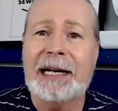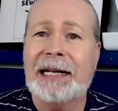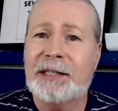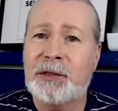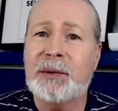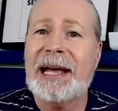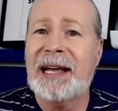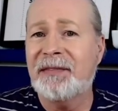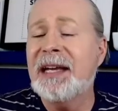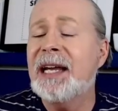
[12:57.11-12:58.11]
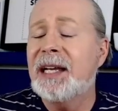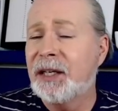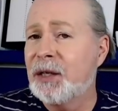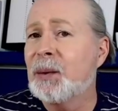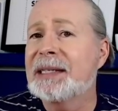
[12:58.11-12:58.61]
And I do have,
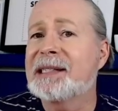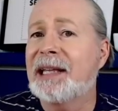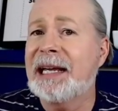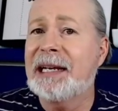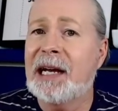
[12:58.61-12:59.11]
a slate